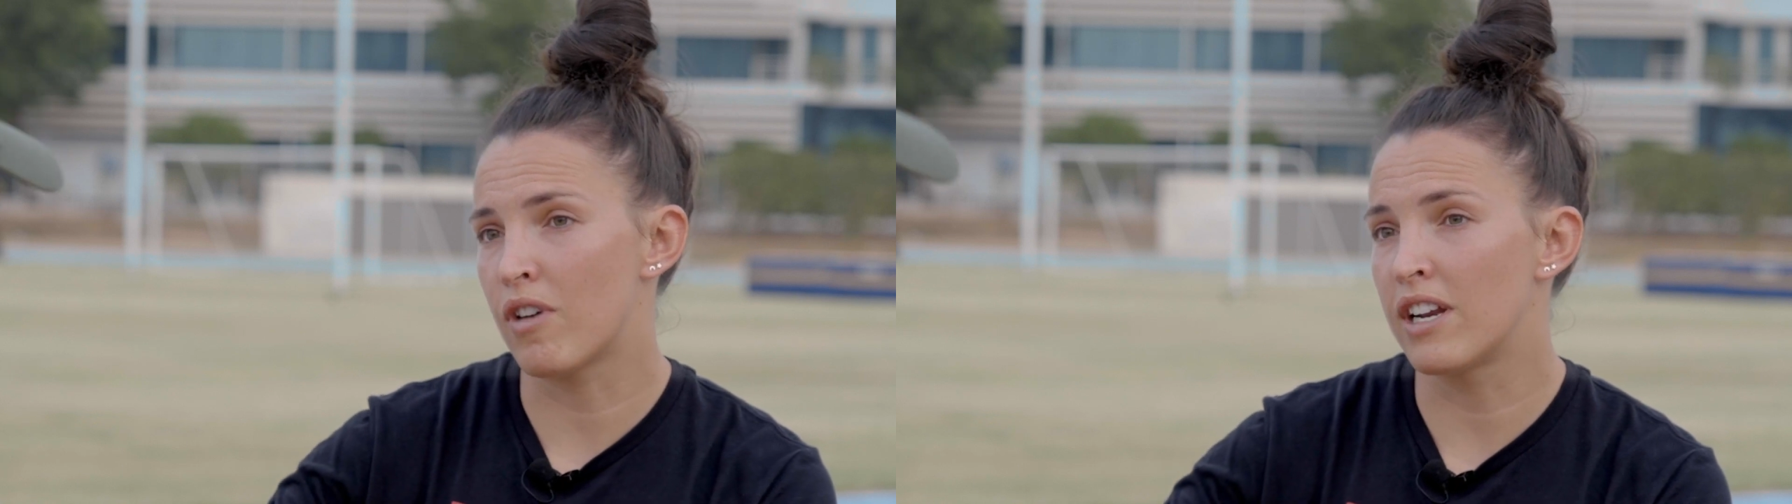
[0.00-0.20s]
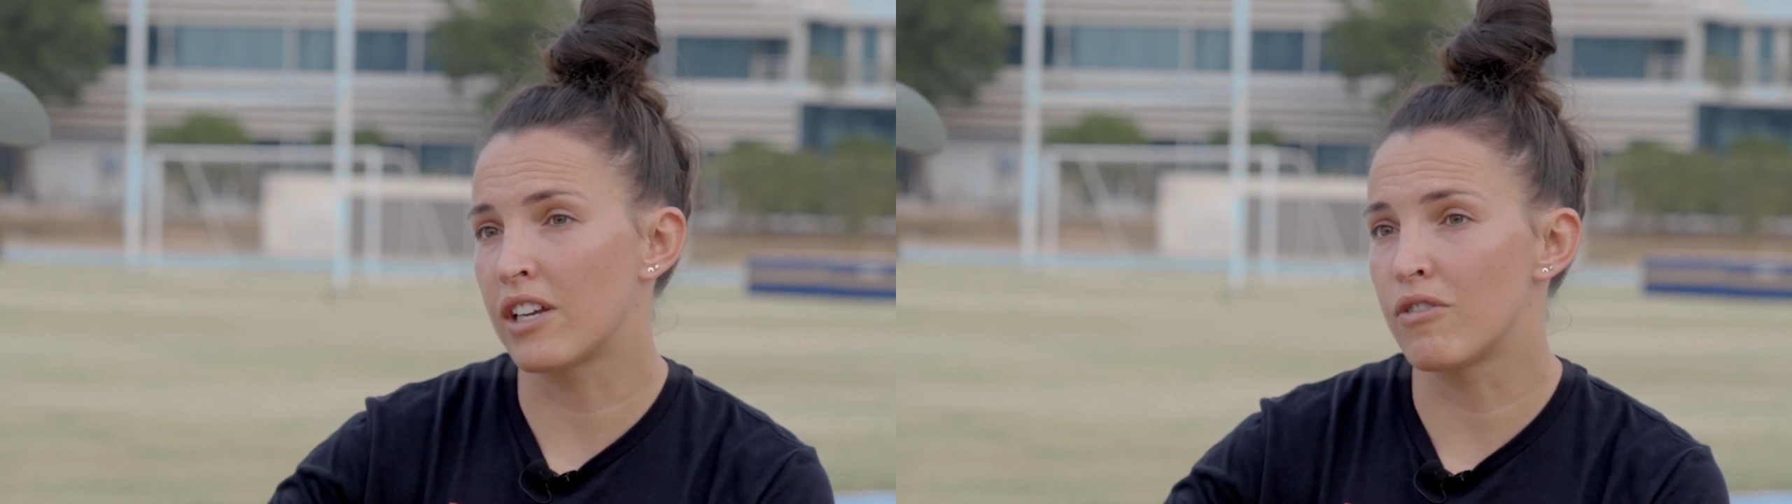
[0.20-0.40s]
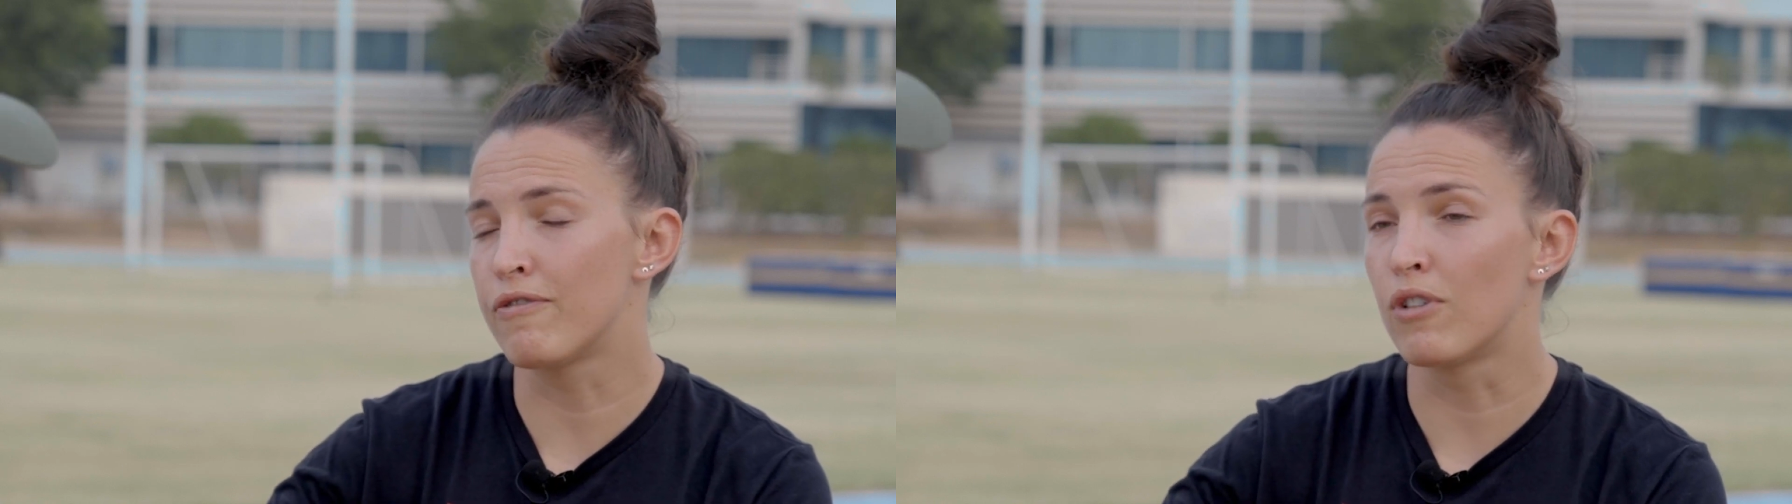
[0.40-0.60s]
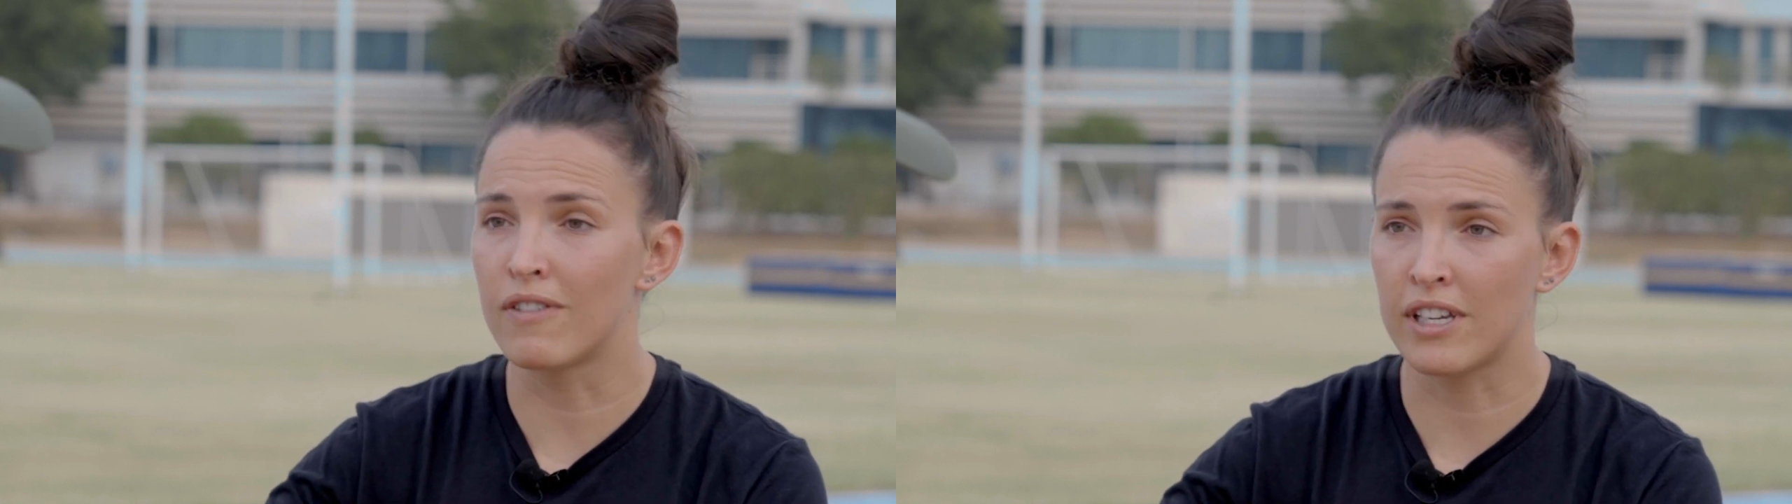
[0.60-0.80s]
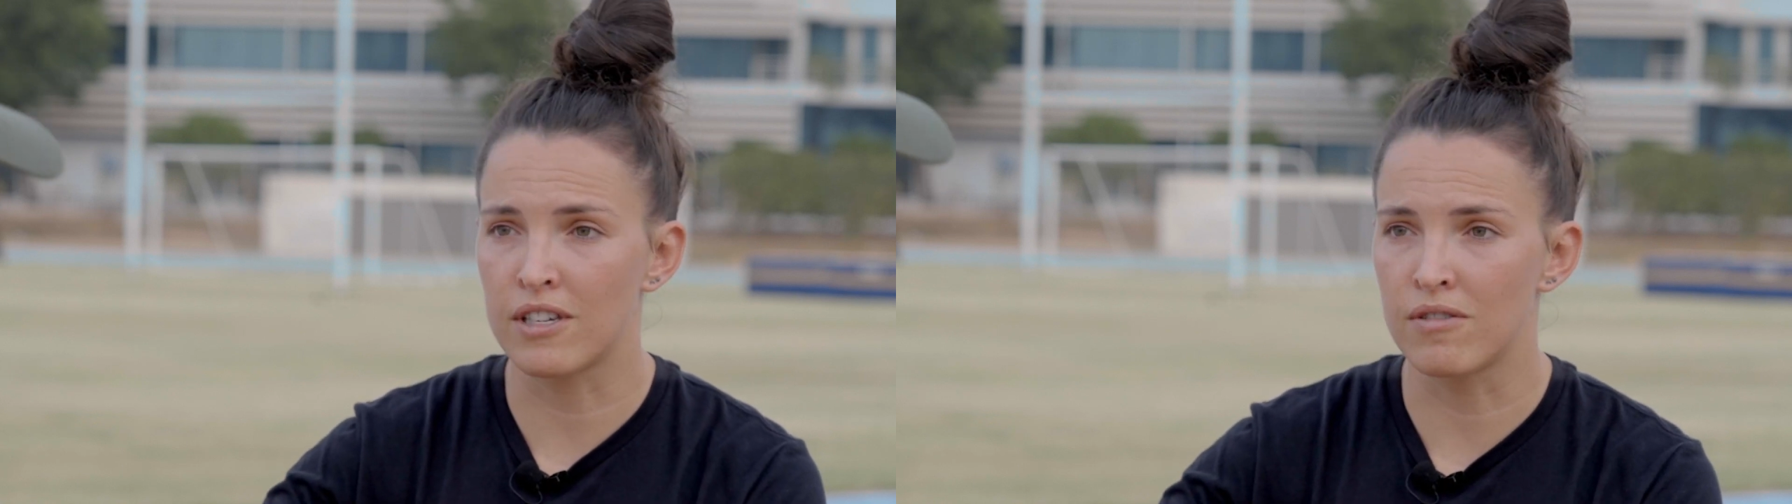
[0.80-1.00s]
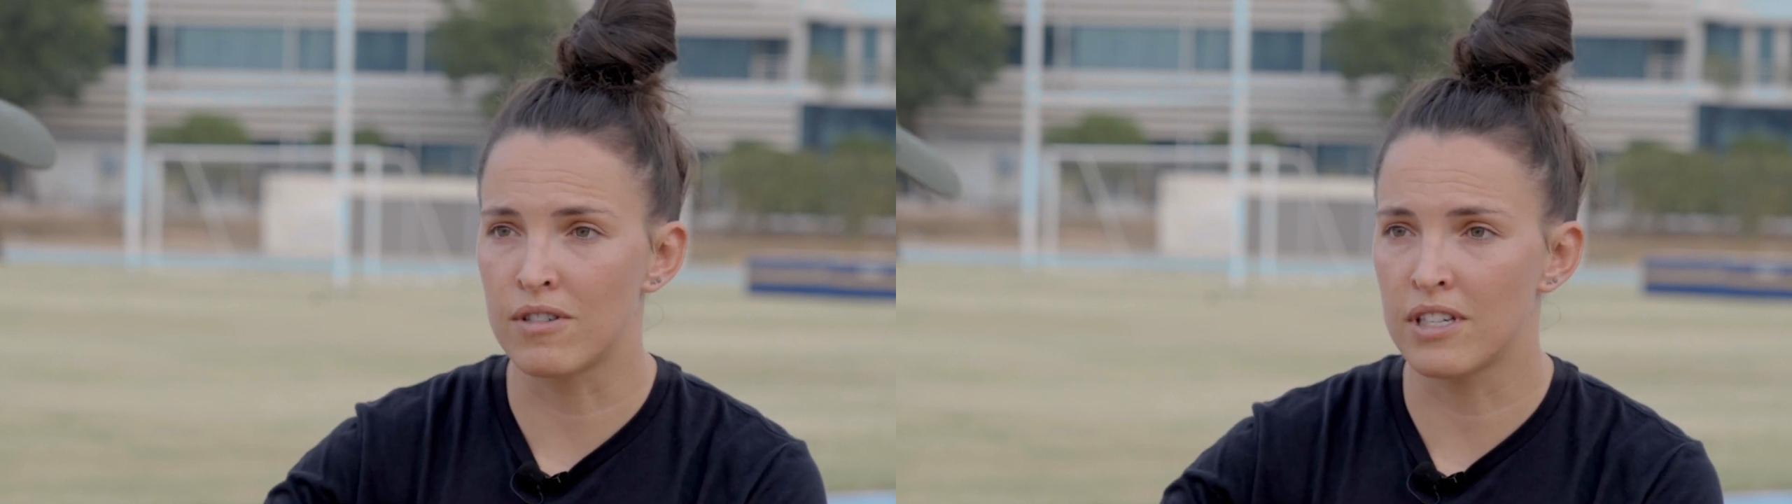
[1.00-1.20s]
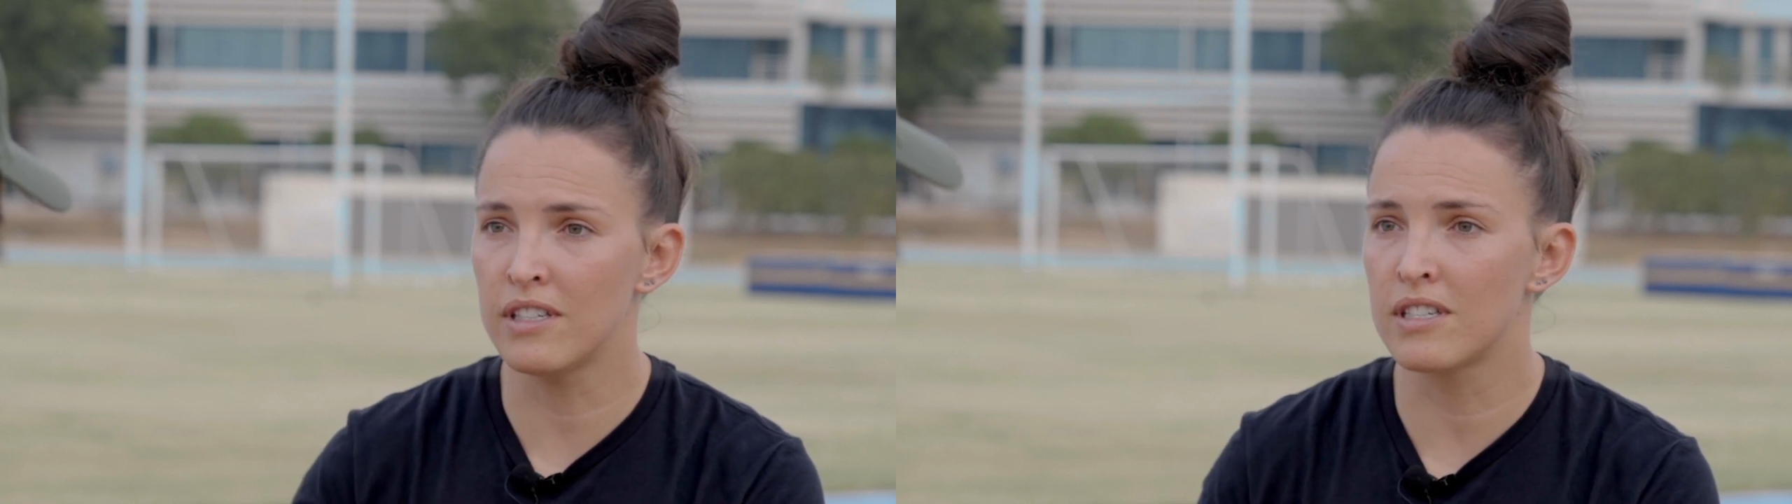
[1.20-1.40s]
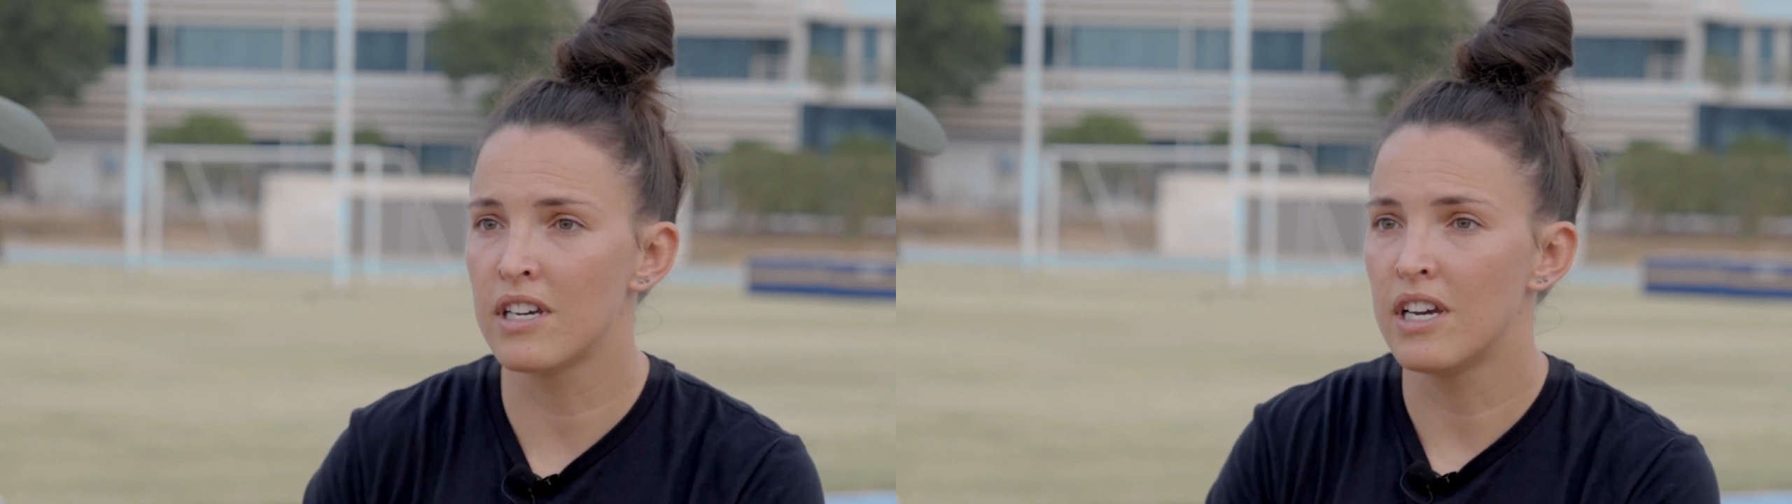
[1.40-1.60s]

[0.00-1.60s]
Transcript: training and you're full of excuses.